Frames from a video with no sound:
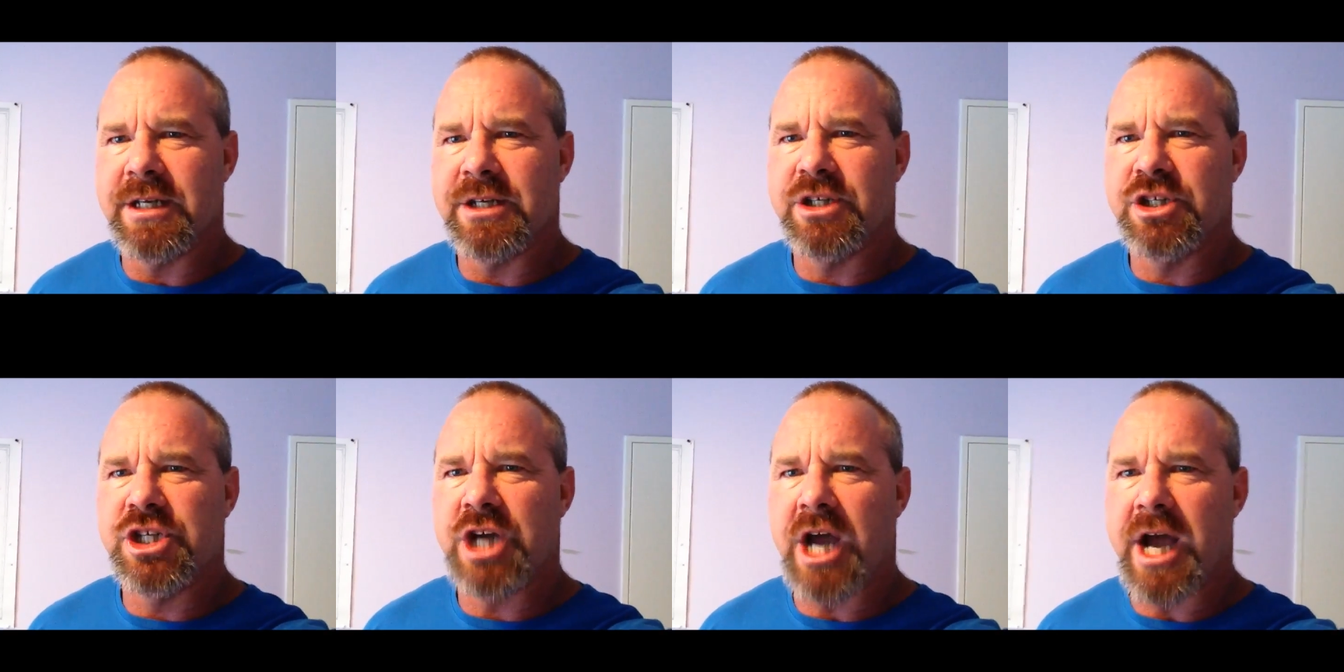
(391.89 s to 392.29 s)

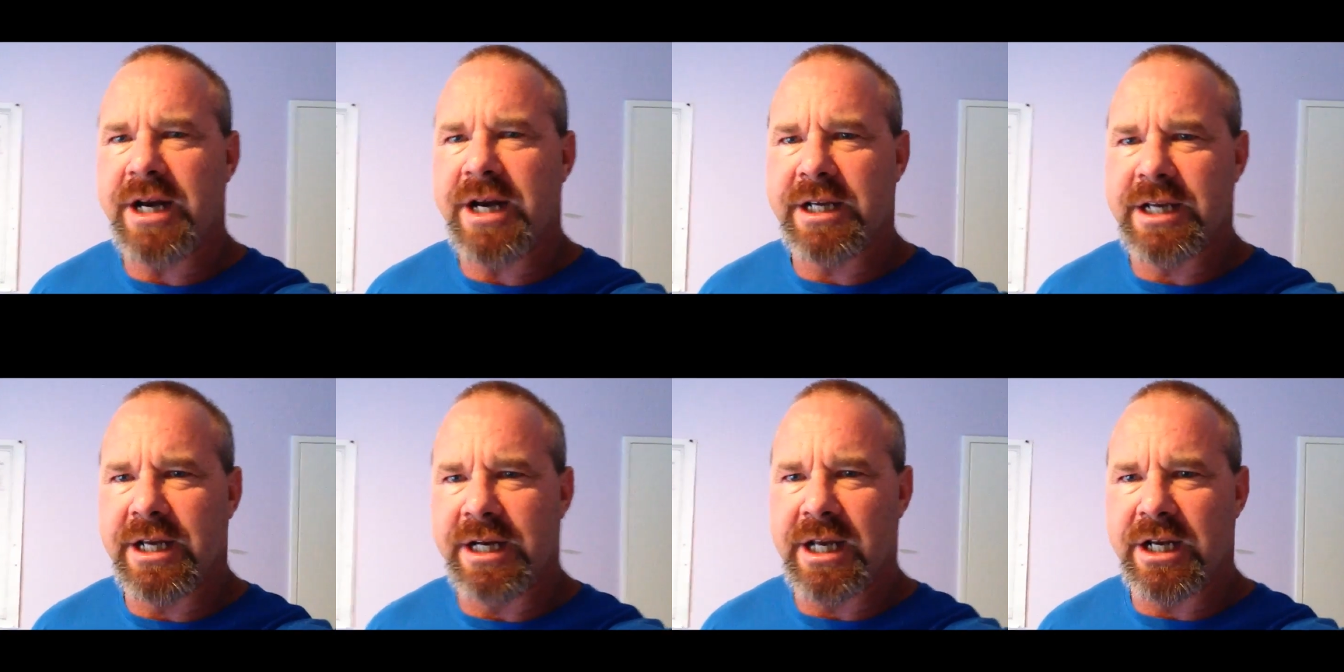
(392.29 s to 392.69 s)

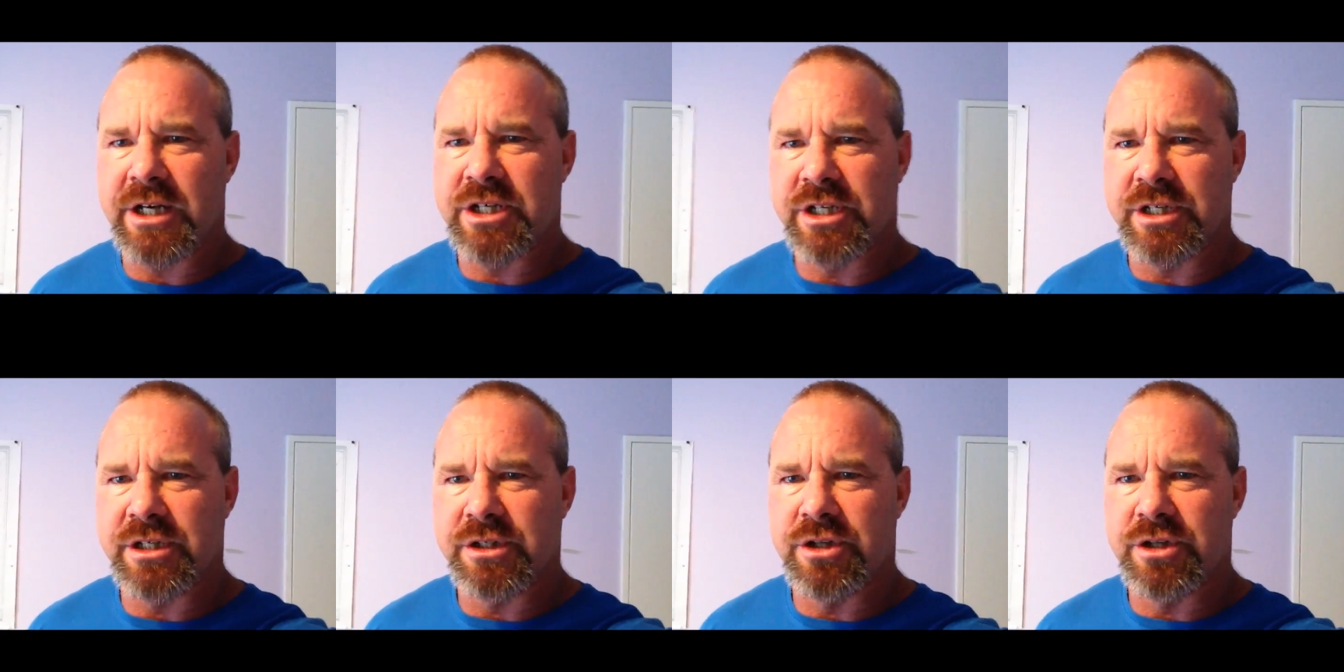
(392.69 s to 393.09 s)

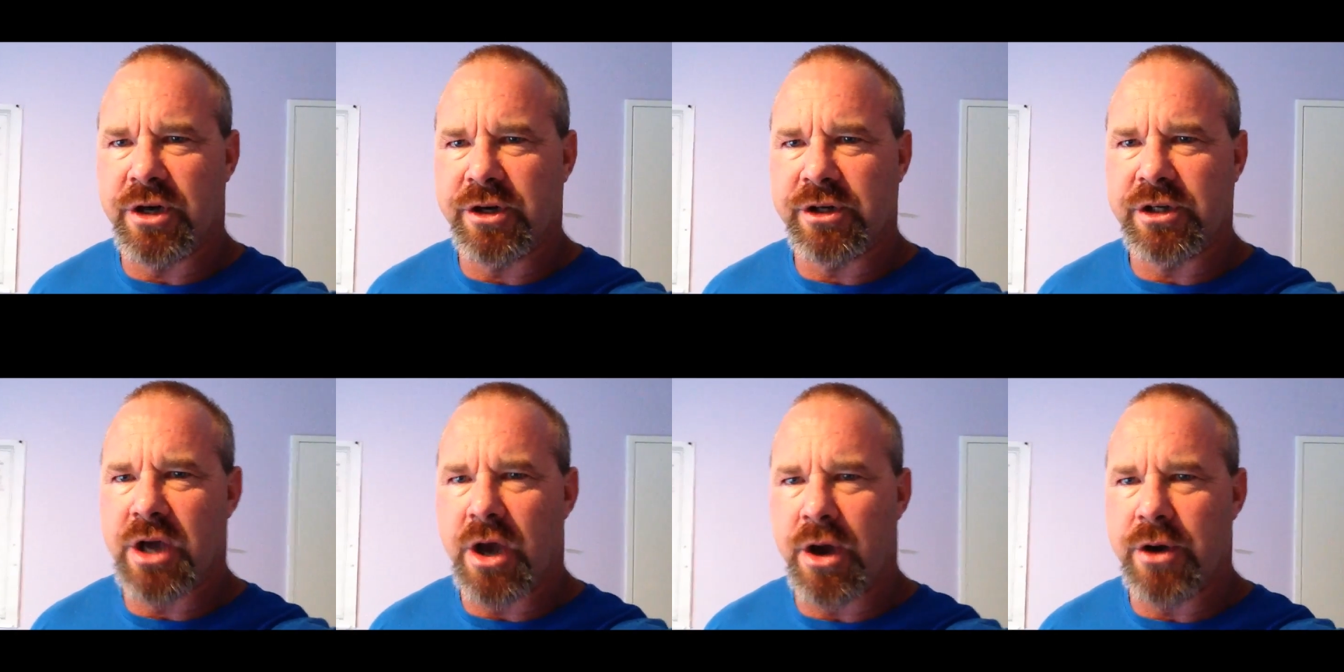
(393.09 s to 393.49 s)

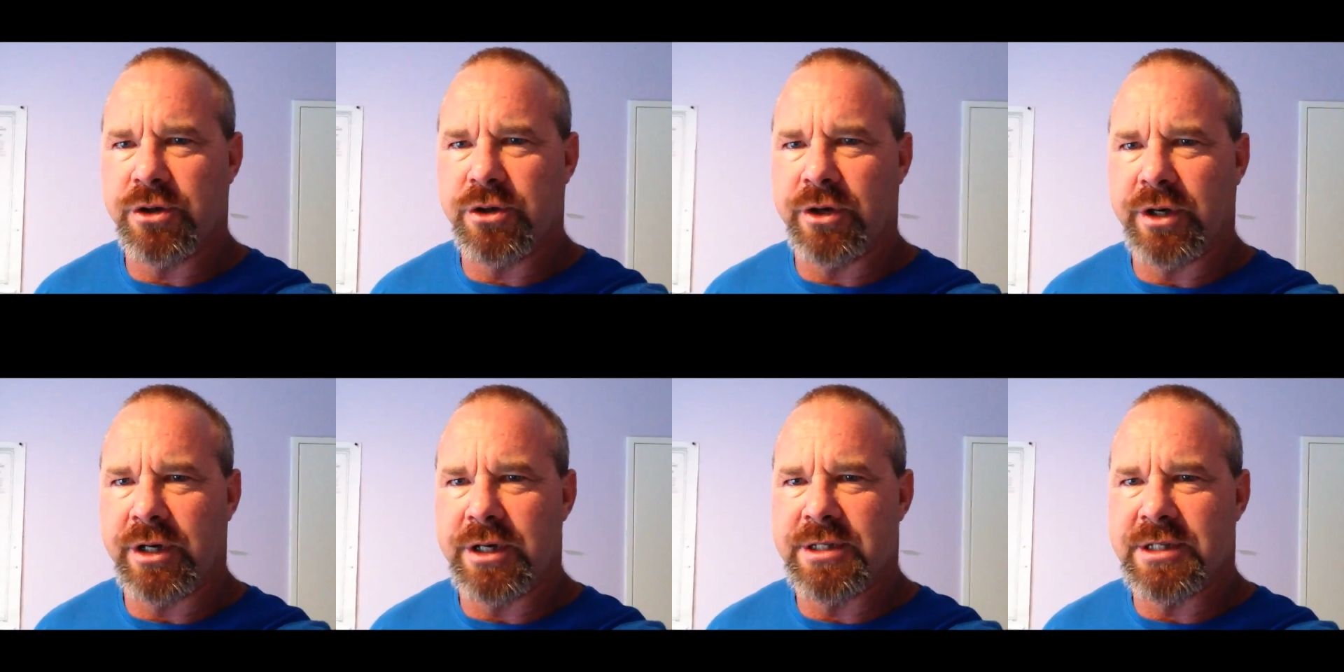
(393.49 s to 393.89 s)

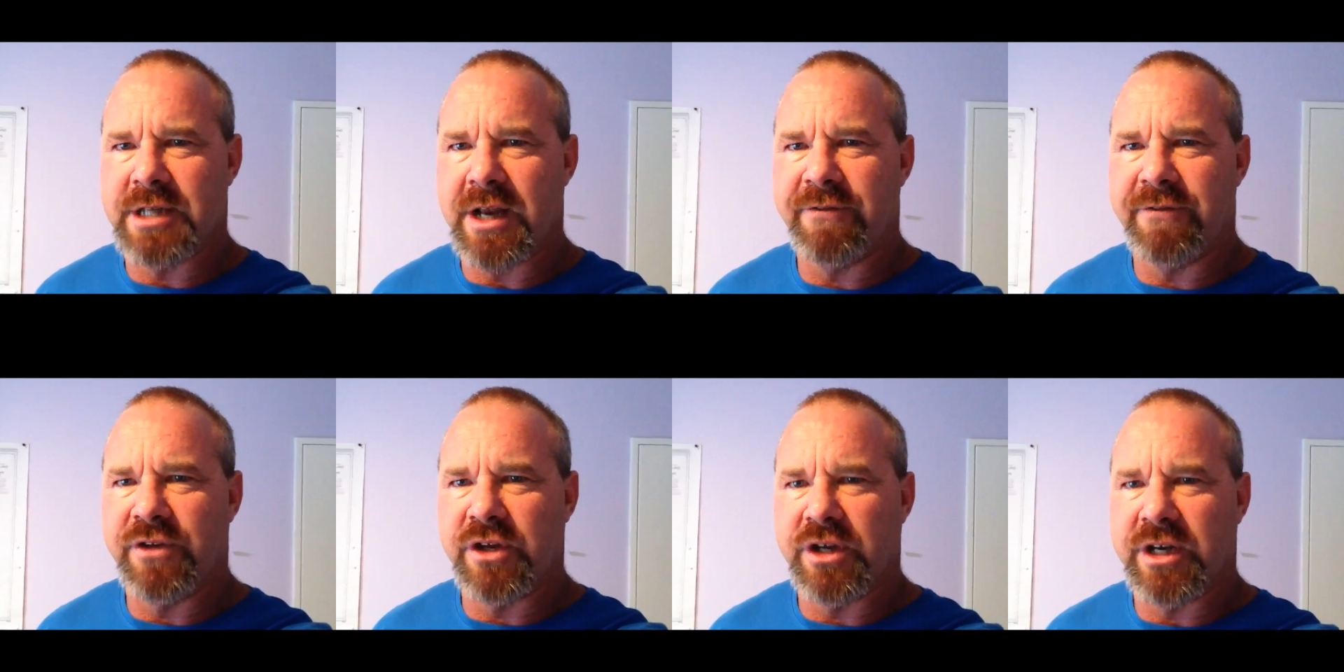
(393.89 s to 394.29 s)

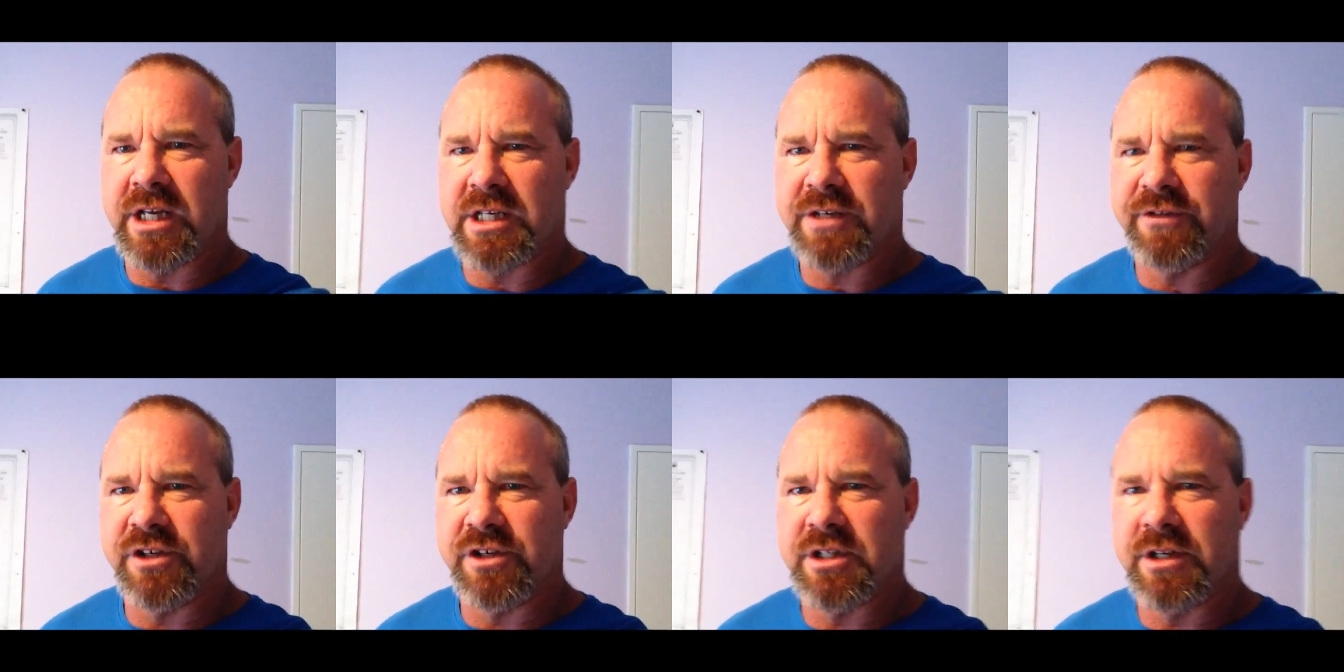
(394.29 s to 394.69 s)
charterconnection.co.nz for your
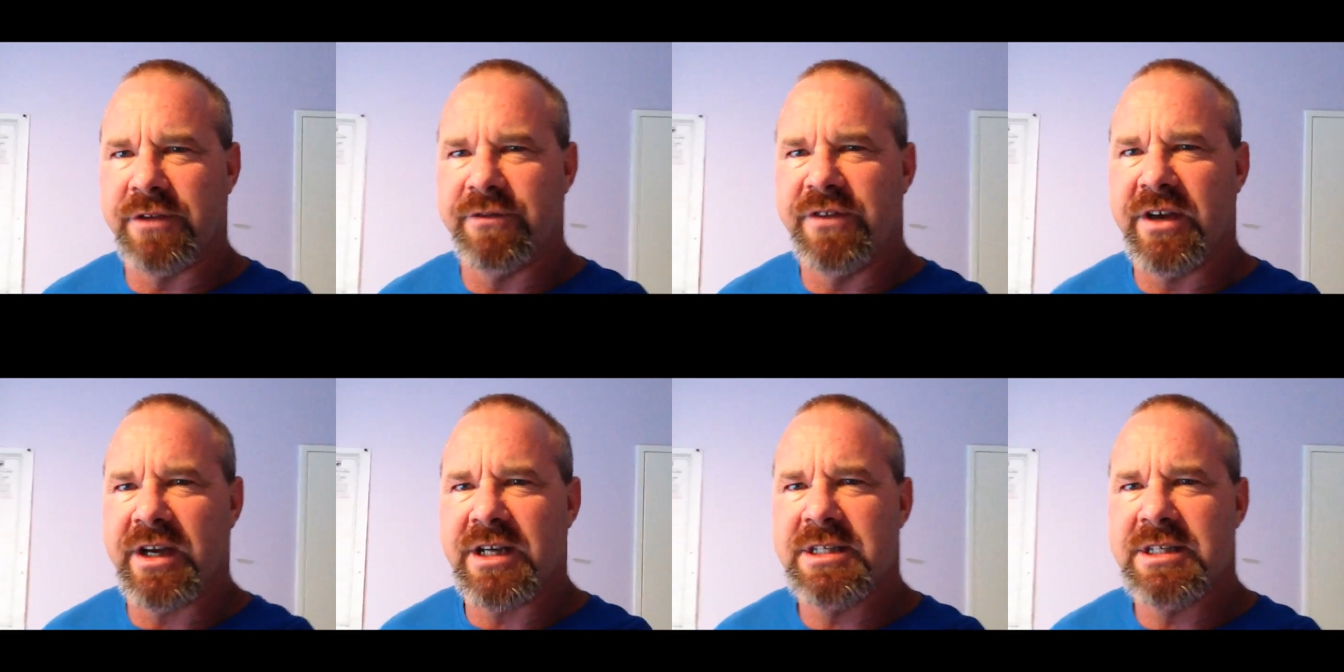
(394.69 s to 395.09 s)
next fishing
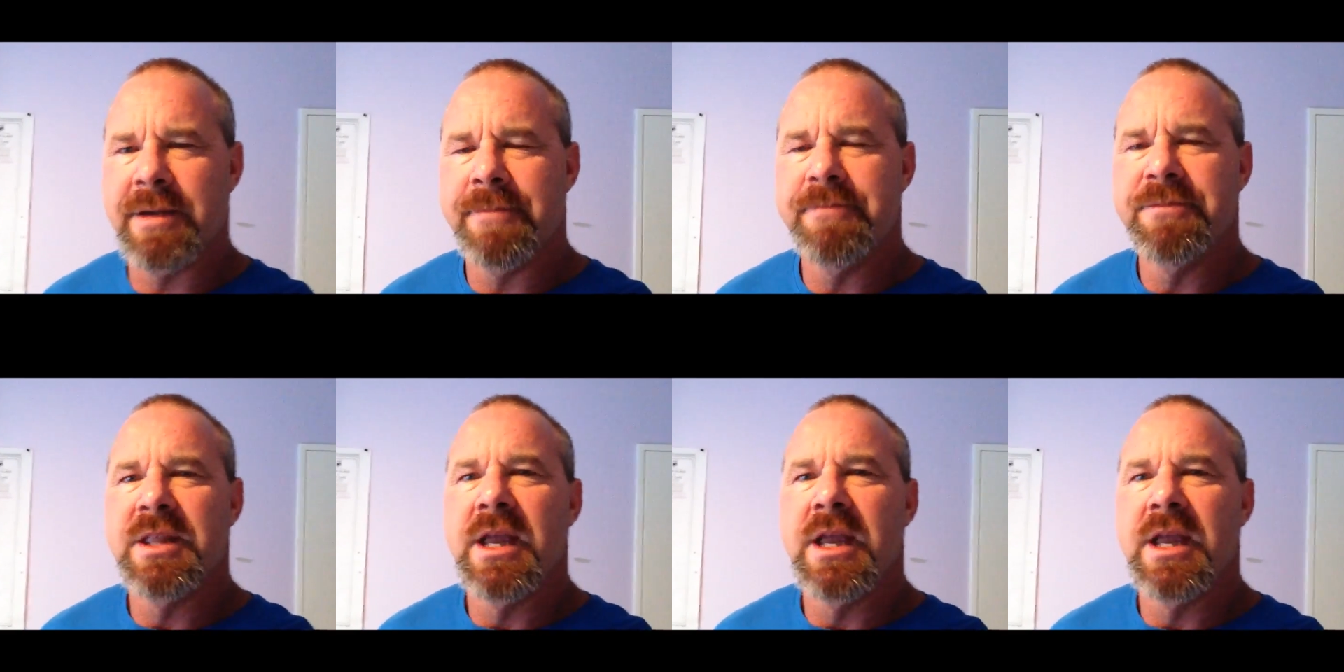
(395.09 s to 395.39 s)
fix,